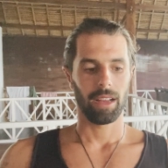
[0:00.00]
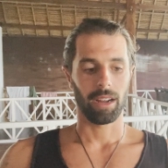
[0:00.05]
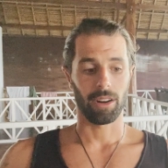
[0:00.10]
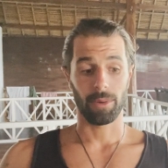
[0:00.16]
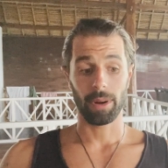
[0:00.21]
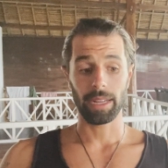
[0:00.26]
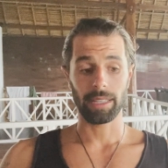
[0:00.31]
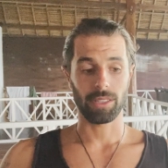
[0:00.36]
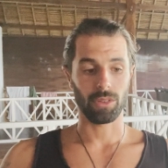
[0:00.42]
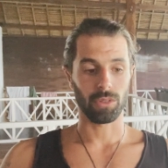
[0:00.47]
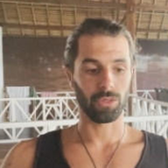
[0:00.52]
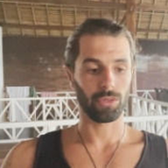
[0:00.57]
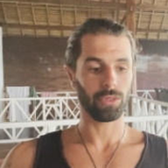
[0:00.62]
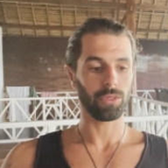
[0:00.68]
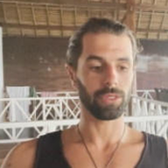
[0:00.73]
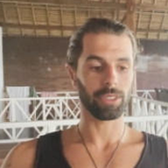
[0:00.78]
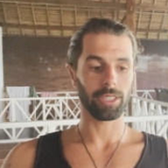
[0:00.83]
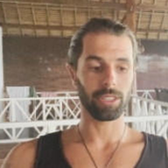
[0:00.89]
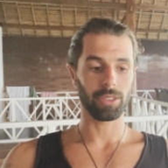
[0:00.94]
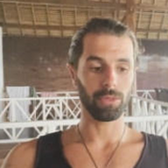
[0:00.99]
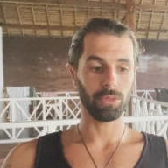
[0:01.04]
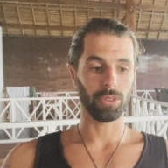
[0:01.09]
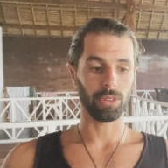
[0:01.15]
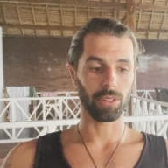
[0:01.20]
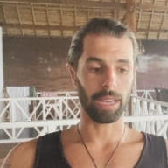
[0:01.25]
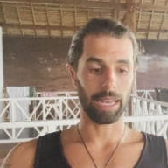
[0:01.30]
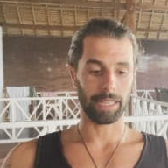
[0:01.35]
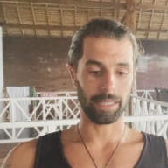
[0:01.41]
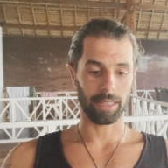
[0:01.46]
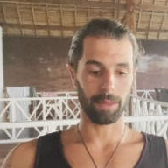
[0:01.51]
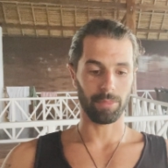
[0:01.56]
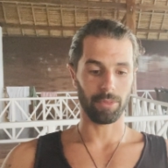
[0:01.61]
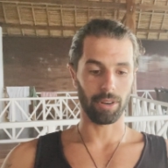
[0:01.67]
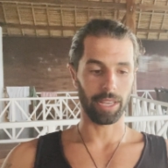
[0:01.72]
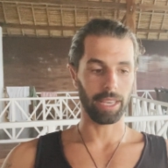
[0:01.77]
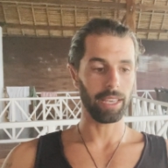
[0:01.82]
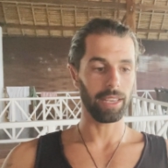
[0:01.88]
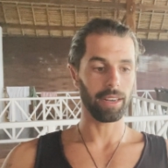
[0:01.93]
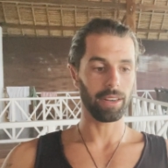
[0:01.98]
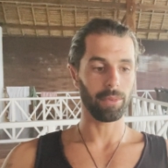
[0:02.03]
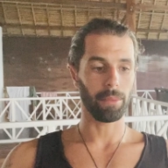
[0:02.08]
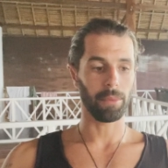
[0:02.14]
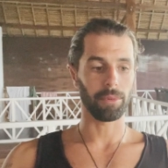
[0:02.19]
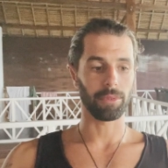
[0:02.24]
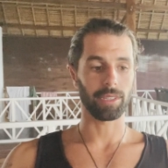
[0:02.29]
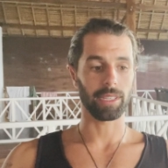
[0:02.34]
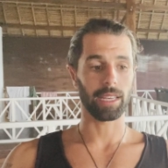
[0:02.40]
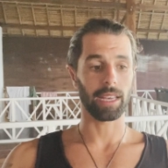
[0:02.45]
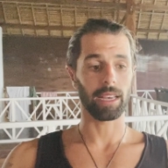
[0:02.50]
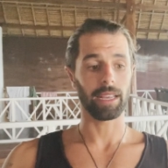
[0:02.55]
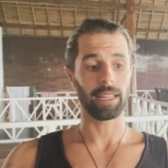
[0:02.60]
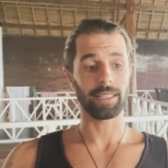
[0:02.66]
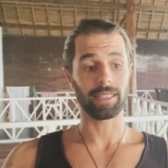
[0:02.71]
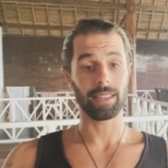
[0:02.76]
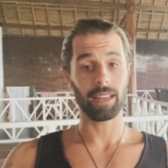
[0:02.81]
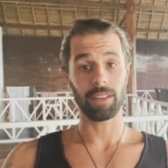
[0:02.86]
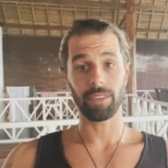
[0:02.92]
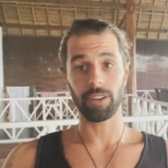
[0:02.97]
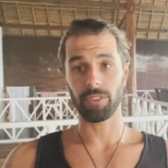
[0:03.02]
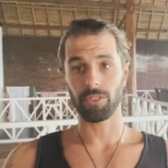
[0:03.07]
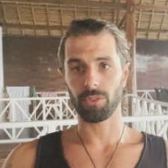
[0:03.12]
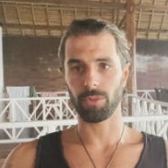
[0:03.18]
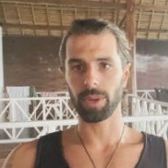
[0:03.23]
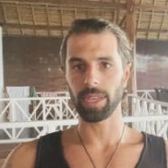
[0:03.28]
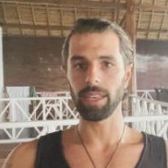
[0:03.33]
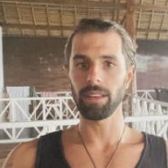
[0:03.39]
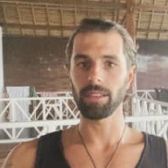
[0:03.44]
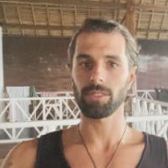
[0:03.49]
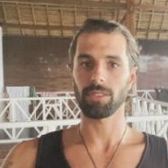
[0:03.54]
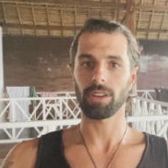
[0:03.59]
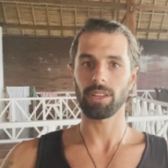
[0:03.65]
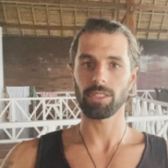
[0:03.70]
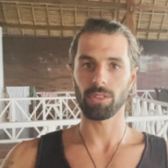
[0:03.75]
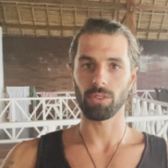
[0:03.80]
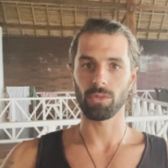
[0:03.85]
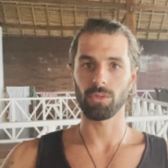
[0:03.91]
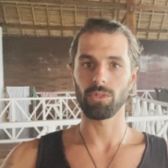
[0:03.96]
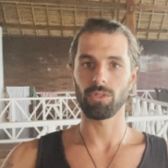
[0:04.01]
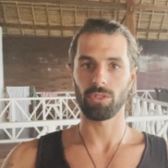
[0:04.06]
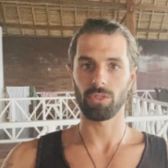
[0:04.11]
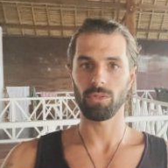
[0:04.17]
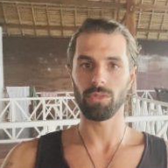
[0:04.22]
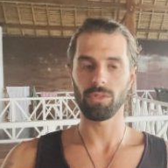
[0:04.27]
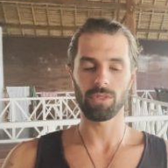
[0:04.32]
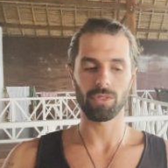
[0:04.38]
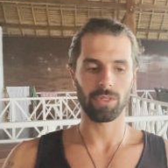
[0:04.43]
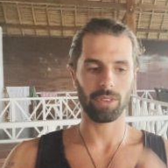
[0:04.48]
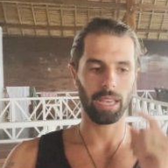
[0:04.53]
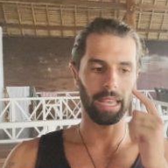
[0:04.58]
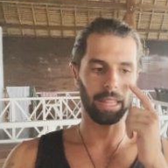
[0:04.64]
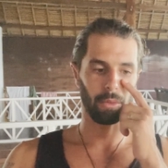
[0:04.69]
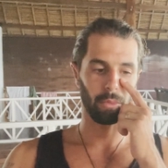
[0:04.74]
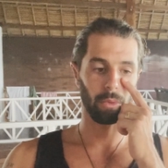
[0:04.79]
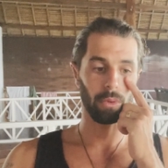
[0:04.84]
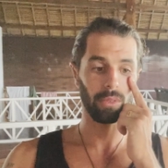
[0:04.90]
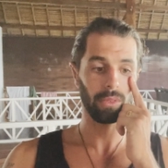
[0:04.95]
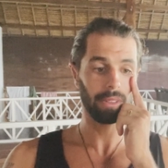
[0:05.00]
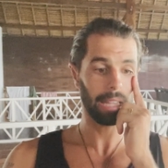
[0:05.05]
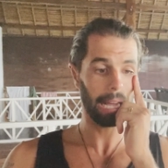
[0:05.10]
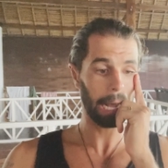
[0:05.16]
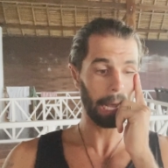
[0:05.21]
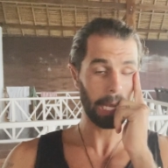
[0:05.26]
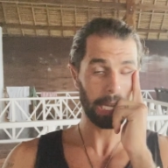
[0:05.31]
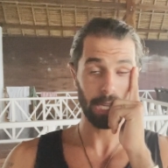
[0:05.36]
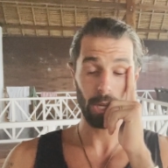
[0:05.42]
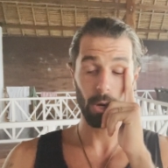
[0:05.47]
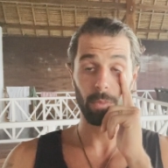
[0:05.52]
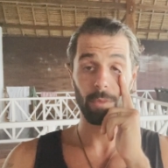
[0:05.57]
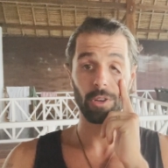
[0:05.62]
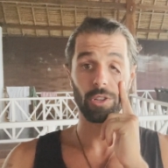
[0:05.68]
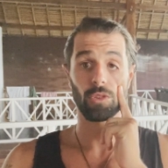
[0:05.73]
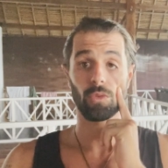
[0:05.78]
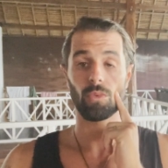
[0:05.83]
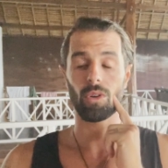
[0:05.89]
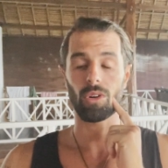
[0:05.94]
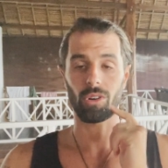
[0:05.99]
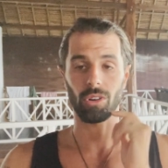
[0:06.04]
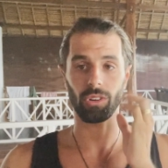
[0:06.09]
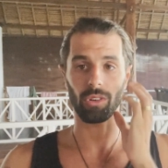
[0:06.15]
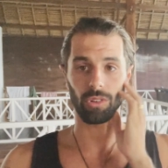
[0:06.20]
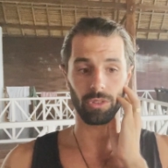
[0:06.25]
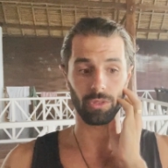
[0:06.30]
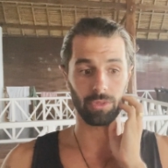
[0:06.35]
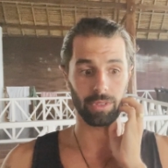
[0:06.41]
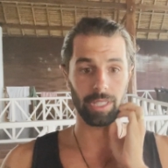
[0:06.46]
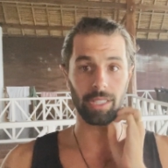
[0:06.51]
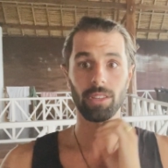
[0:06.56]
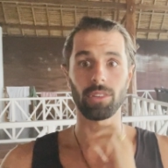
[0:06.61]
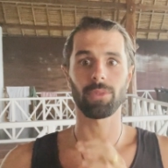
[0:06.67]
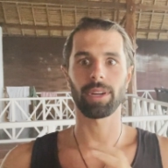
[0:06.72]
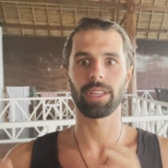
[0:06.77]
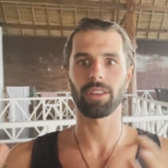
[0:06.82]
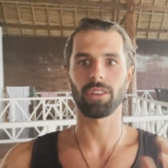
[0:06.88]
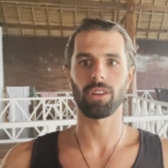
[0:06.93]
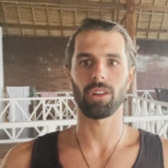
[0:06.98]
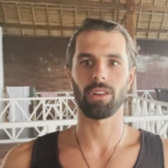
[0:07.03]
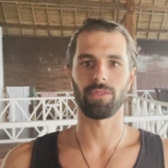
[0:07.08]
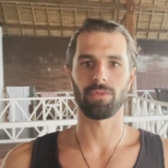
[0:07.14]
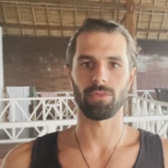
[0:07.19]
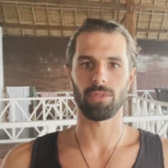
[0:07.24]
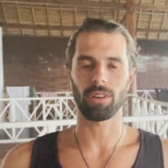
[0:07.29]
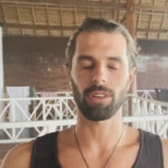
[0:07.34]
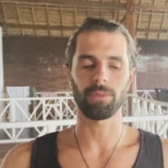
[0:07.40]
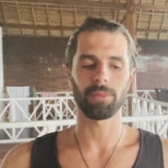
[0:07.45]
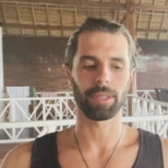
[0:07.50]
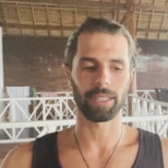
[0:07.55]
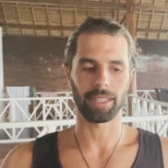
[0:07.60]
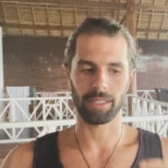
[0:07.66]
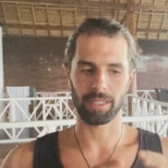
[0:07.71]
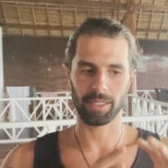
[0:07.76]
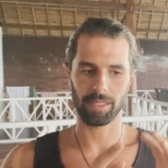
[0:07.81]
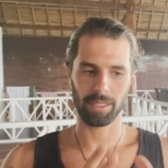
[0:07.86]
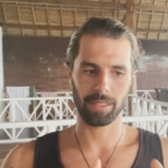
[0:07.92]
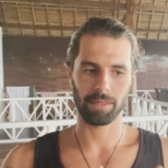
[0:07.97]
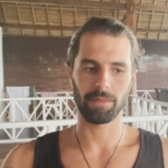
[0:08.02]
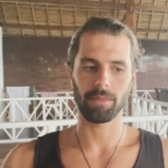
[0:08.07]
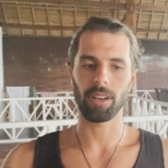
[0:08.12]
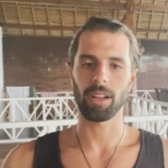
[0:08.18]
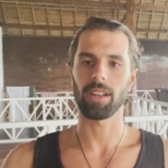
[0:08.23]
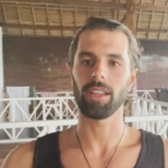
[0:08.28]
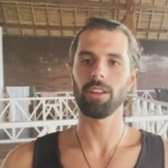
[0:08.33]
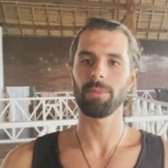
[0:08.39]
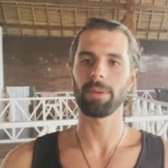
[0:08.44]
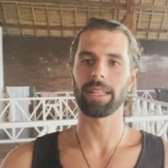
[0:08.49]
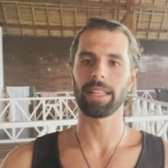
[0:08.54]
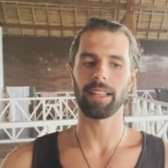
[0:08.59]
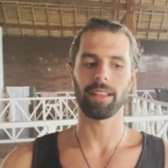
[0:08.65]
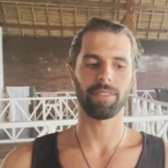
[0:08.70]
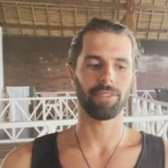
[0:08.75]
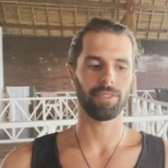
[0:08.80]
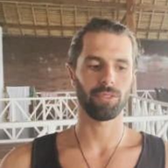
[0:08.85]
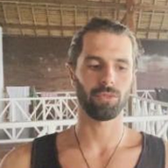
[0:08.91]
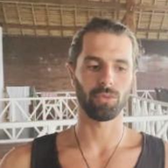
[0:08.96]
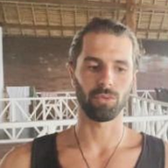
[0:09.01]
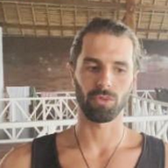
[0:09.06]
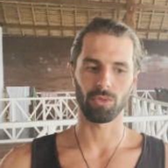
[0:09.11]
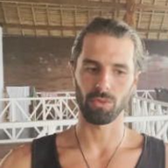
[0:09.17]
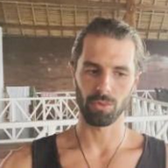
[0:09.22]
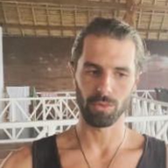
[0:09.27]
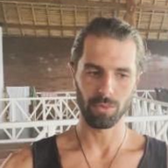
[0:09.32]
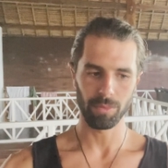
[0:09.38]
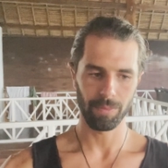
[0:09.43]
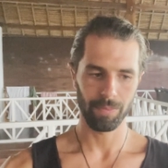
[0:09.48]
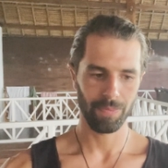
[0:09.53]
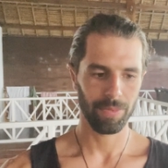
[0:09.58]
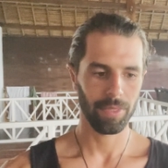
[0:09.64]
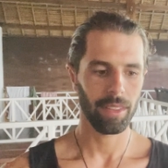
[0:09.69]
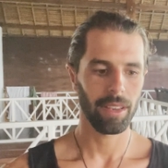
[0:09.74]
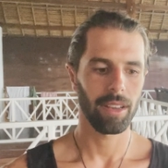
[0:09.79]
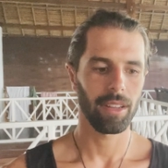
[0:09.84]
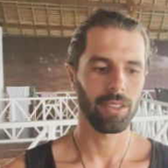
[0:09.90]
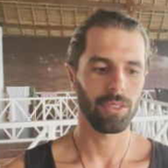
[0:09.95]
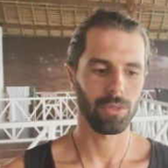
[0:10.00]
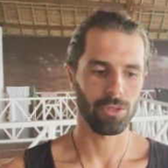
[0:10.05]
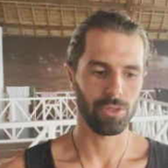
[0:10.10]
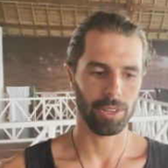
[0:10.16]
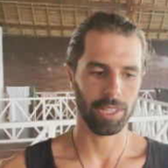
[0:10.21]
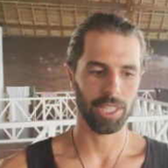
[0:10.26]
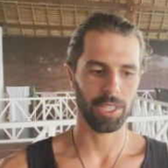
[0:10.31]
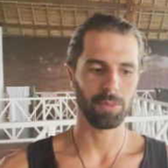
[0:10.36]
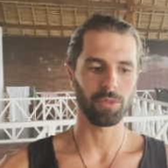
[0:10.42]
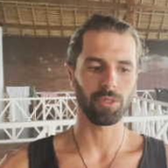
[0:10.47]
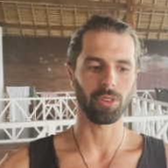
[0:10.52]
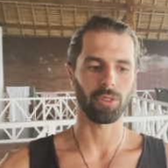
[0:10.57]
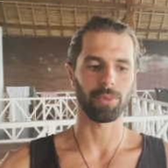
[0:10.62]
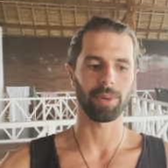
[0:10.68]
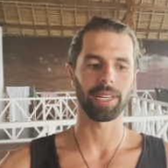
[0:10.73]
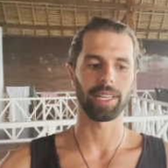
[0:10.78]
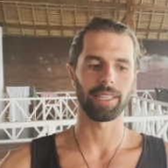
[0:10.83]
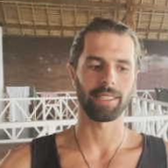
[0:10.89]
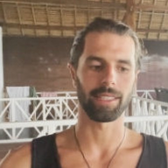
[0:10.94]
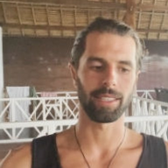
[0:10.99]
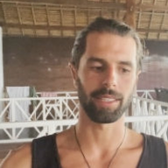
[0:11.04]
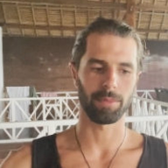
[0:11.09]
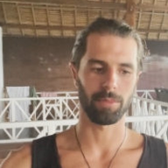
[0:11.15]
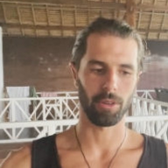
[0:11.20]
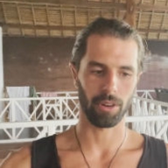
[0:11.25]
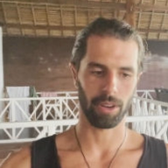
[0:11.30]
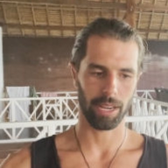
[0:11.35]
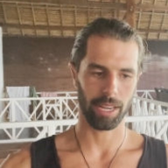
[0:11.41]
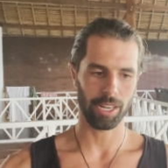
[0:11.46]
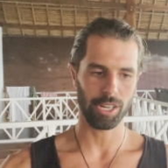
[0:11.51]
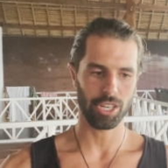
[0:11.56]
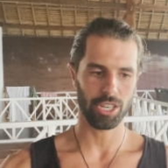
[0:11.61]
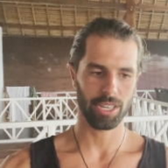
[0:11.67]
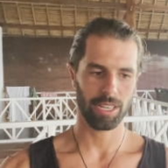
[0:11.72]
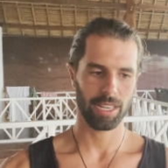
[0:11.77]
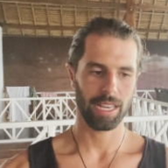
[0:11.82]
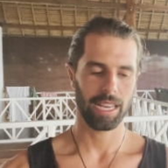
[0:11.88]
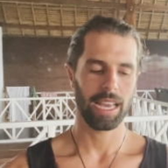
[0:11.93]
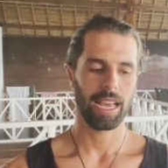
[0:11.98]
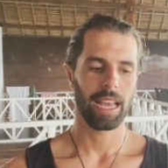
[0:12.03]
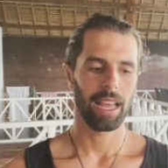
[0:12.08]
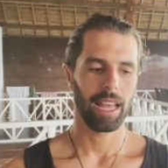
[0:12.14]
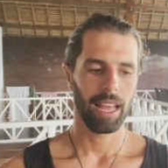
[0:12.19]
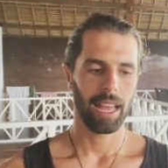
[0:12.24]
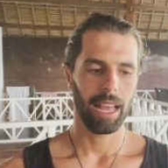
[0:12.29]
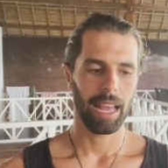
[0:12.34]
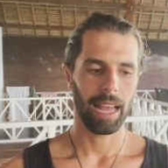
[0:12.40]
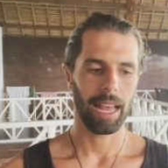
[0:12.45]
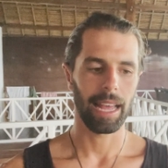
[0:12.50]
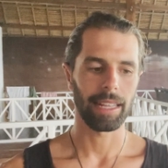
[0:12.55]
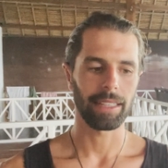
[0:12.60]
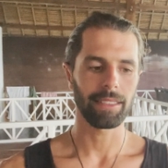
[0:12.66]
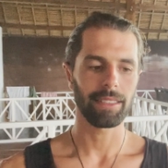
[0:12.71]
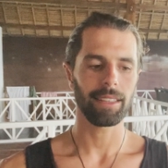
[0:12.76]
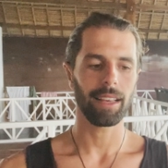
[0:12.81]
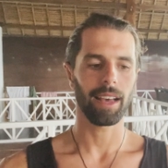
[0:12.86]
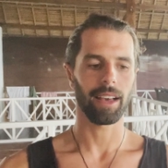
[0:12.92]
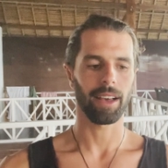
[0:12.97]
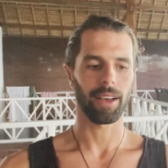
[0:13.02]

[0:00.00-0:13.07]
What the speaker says: All right, so to continue the example here, we would say it's level 3, so that's a good news. It won't take so much work, or you did already a lot of work, but there's a little bit left to do to transmute or release this blockage. And